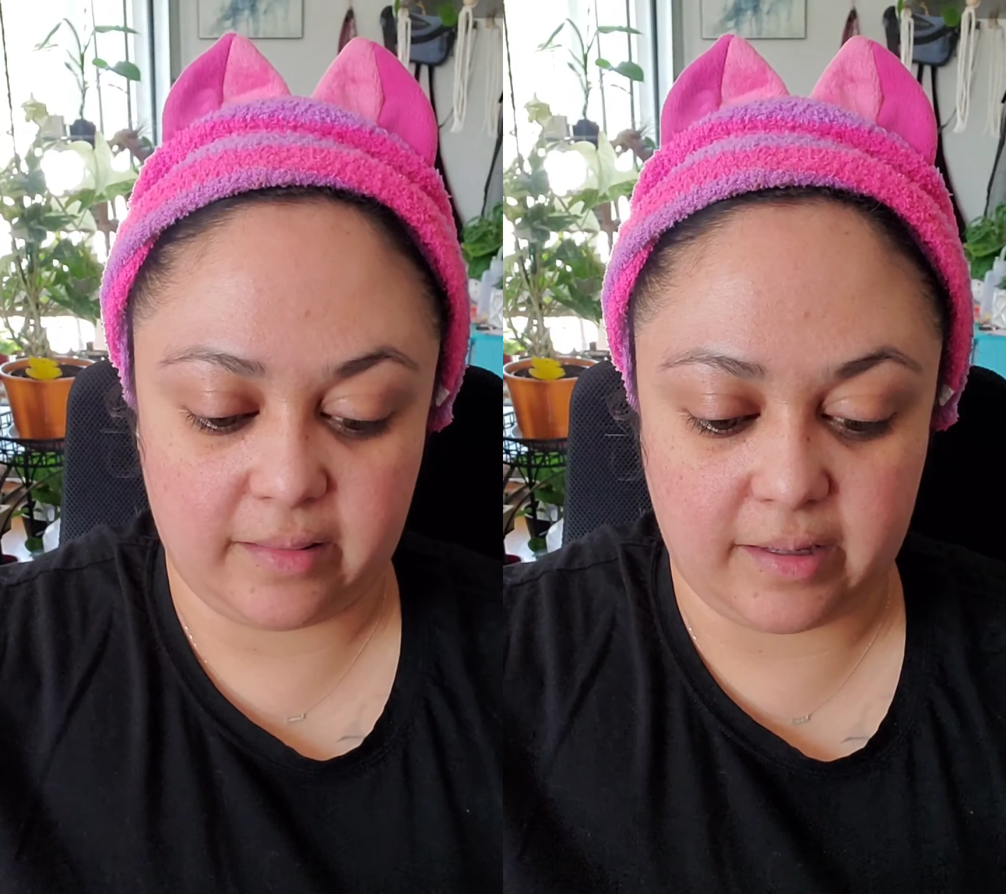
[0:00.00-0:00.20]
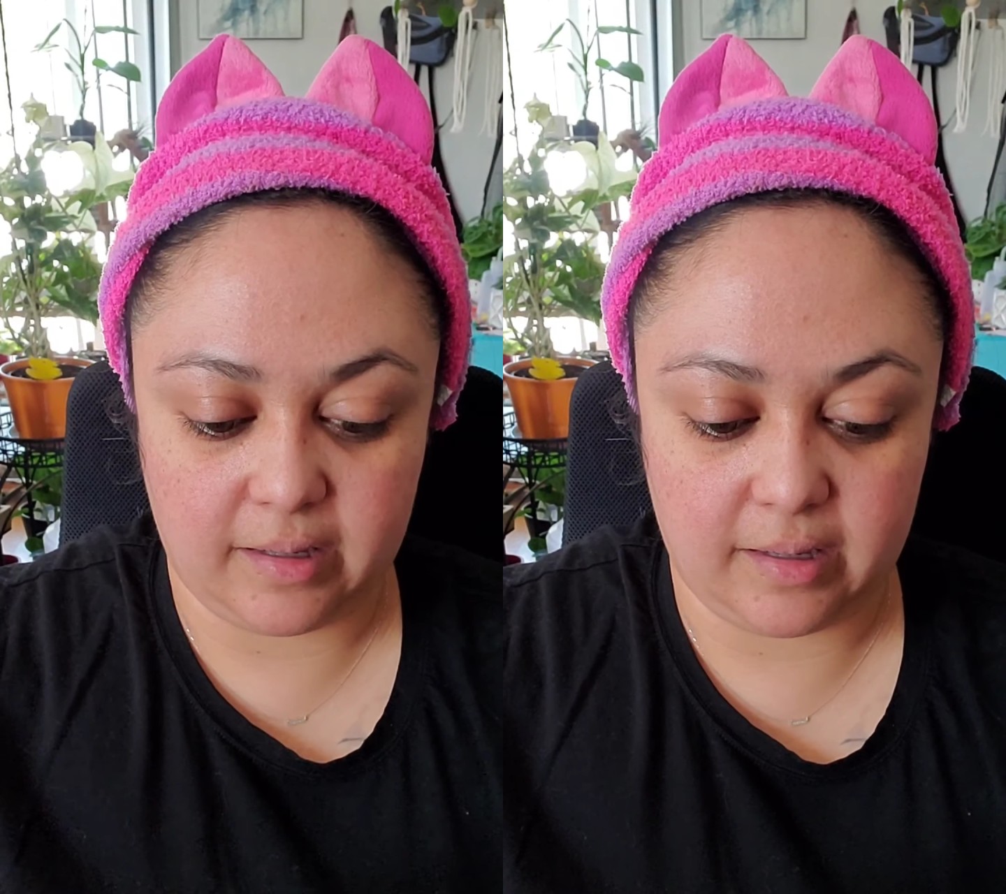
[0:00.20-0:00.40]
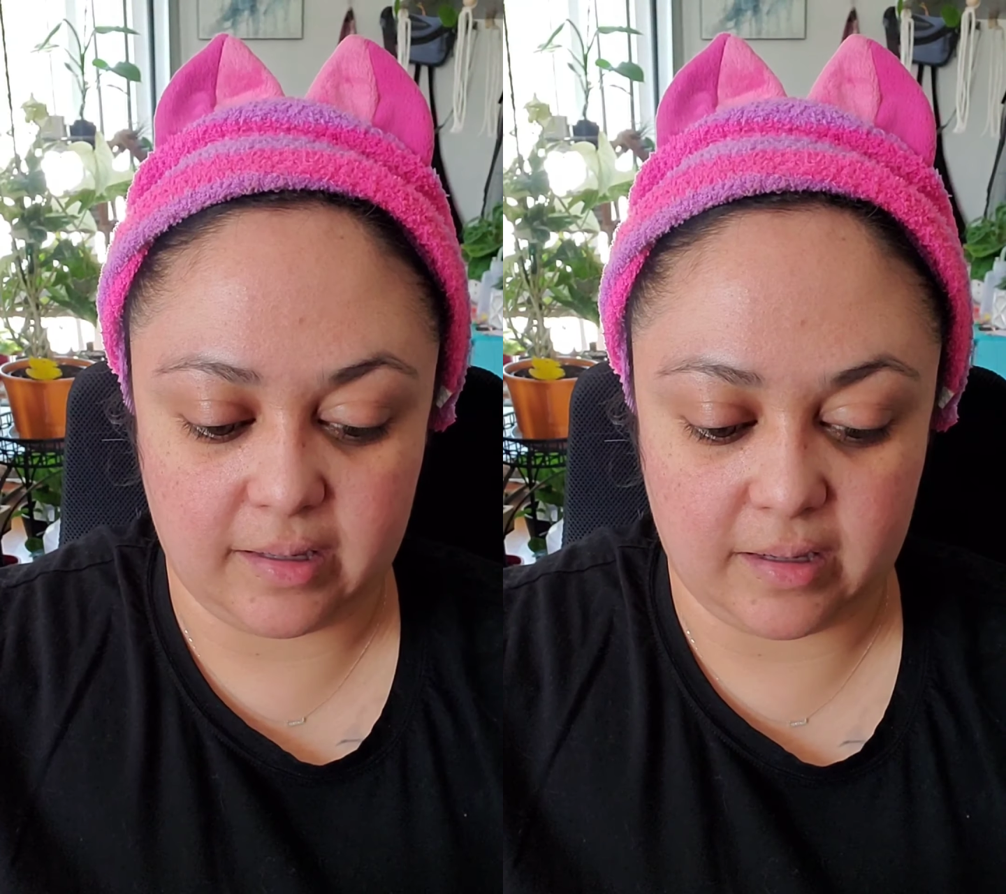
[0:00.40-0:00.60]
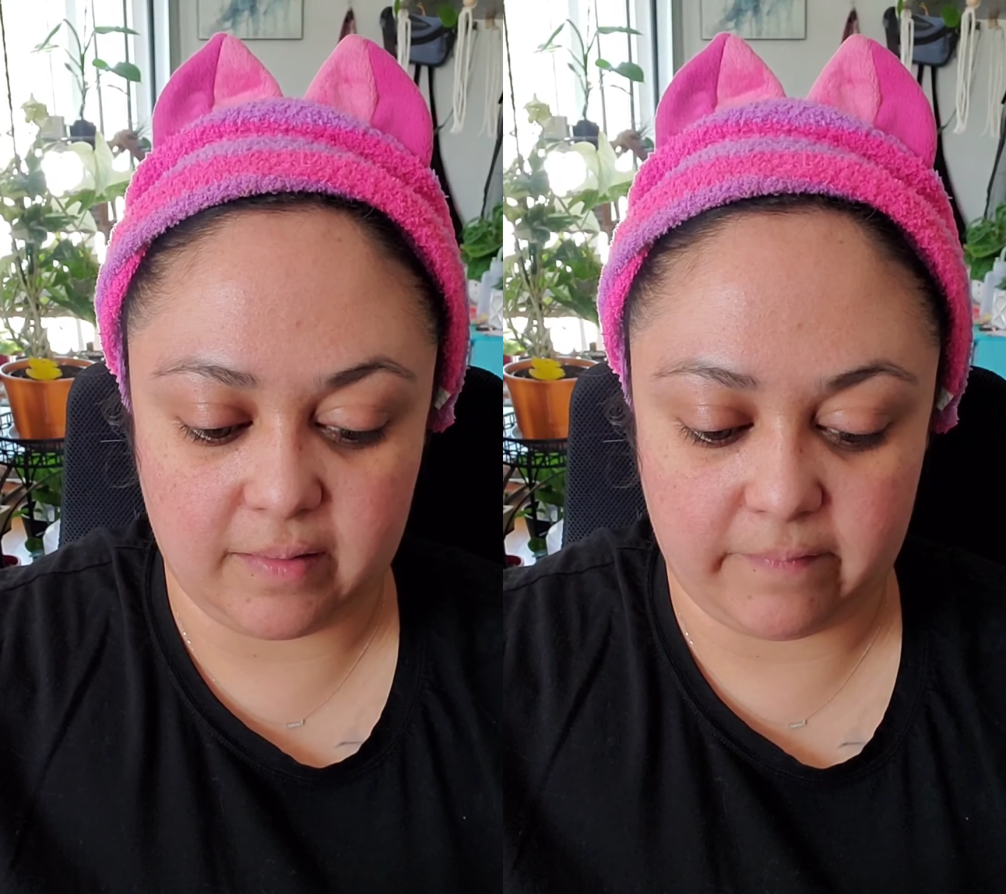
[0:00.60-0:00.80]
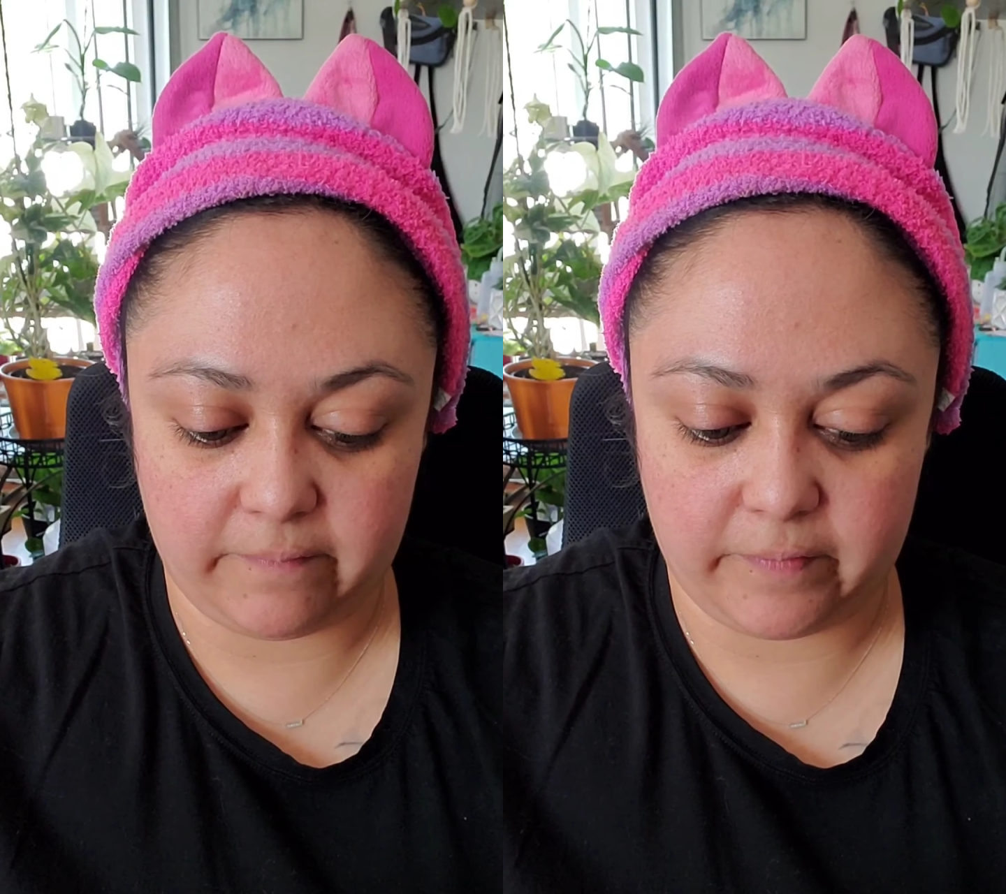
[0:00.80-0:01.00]
the
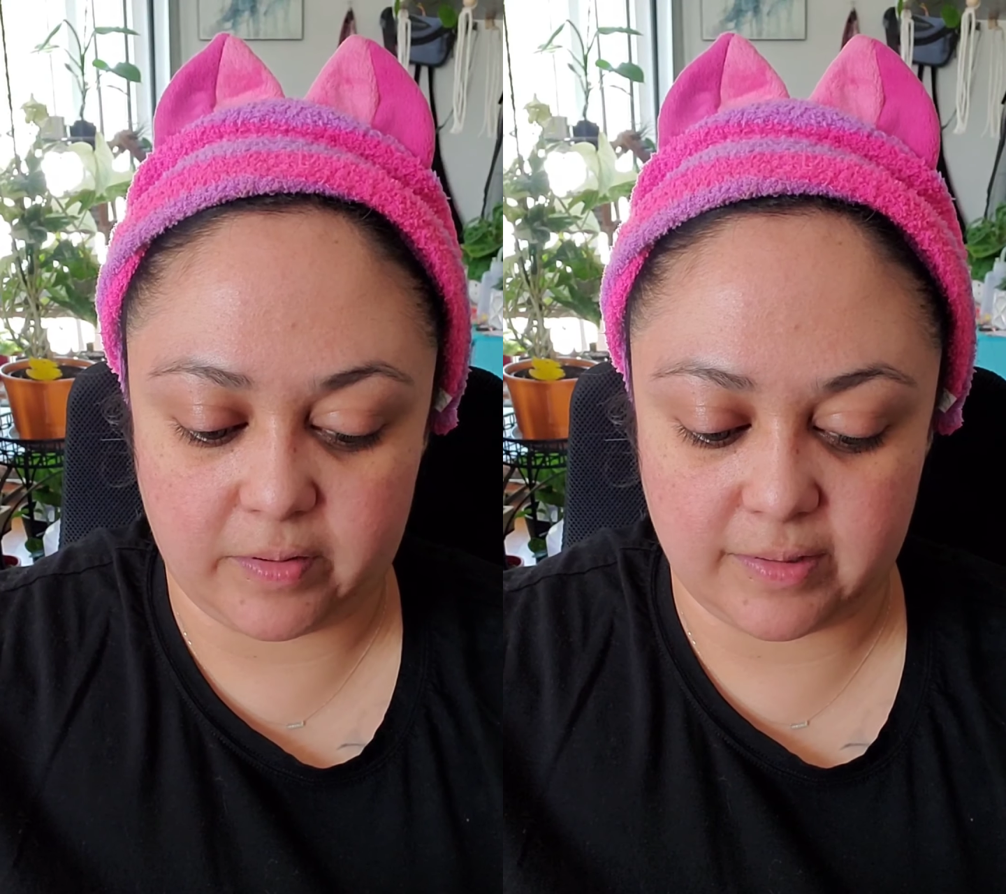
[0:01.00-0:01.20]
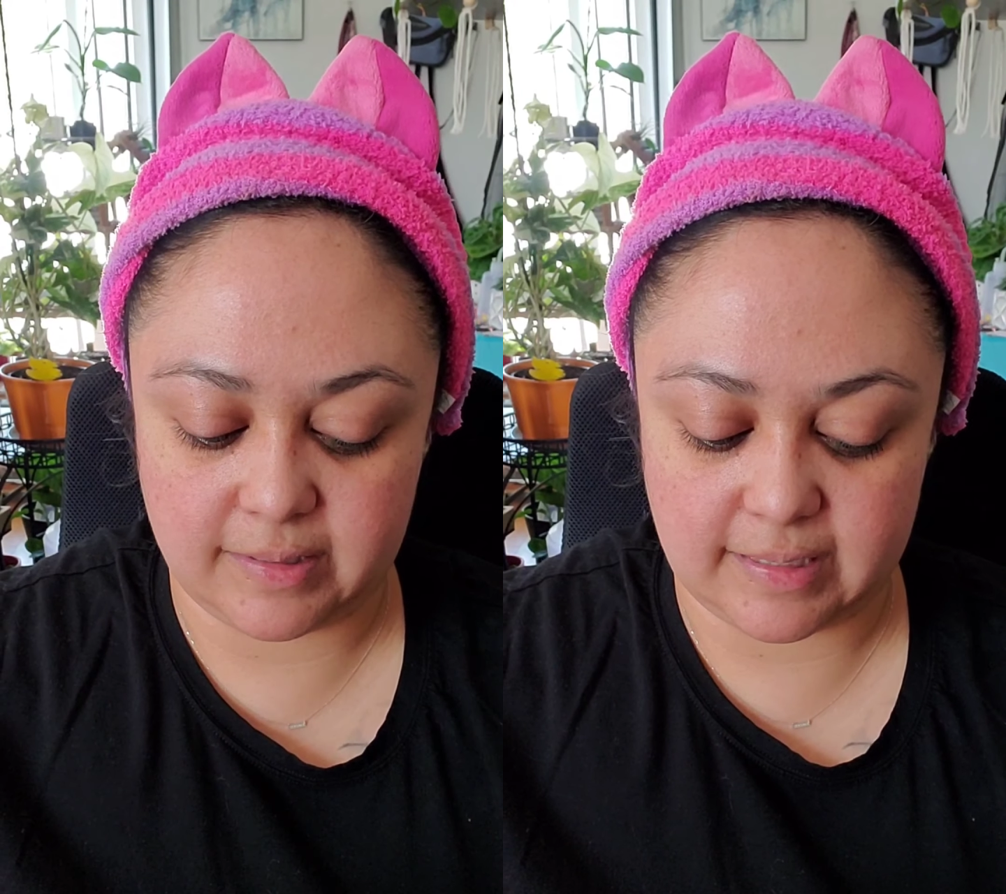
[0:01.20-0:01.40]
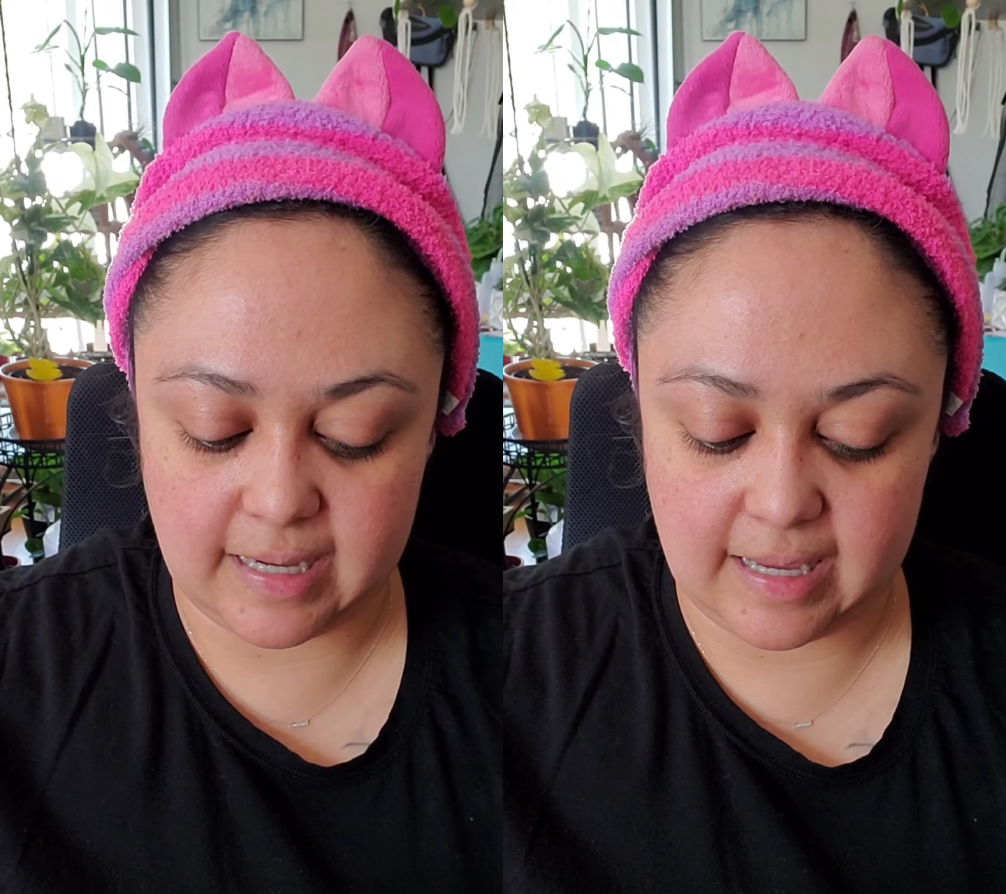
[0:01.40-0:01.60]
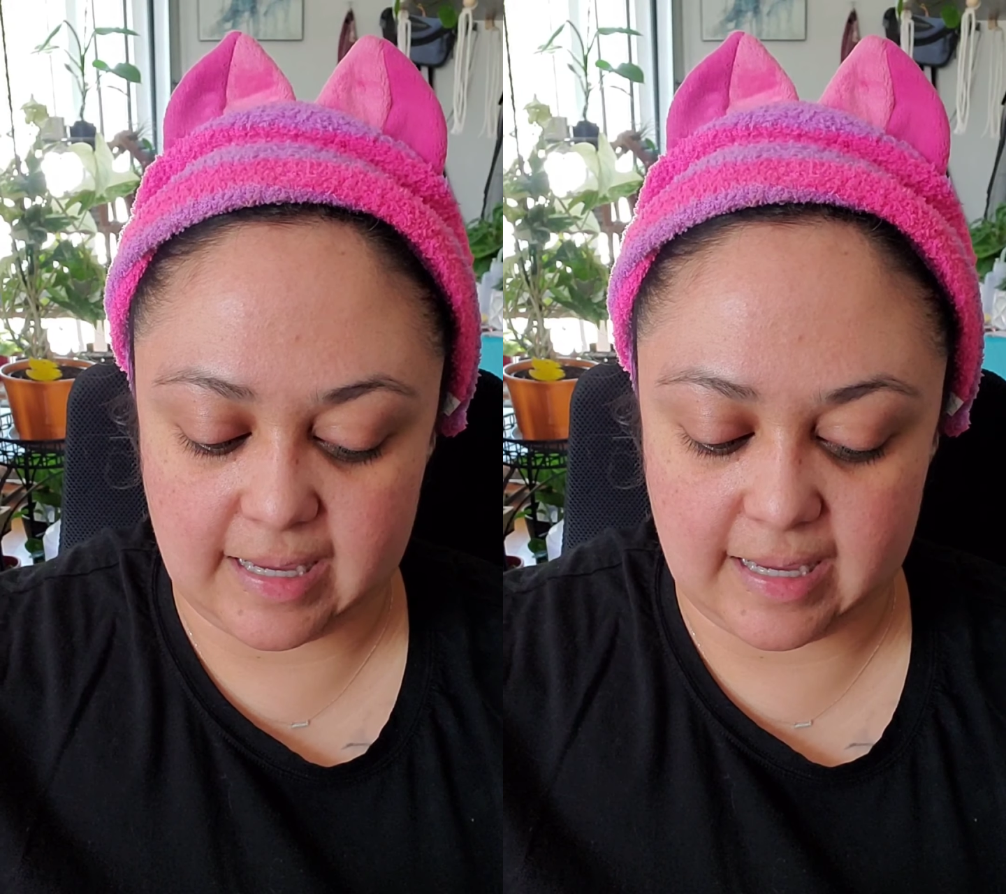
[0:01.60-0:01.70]
First